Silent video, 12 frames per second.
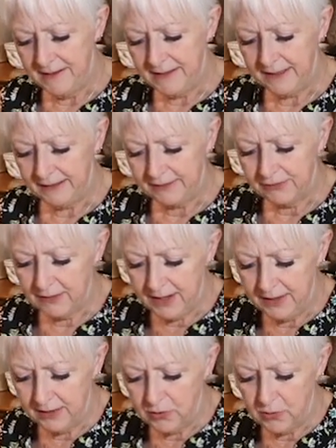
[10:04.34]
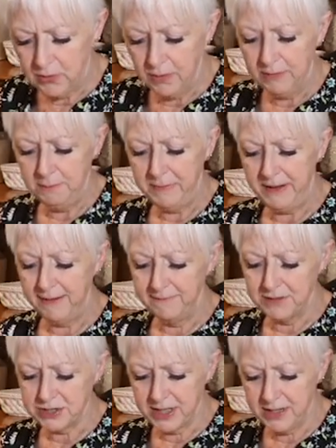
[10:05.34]
Let's try the corned
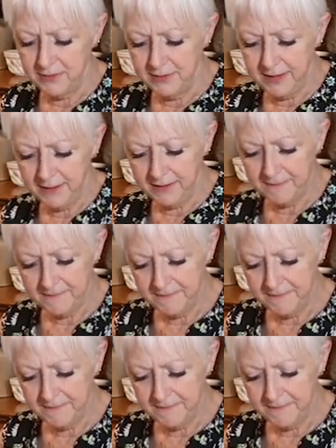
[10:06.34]
beef, shall we?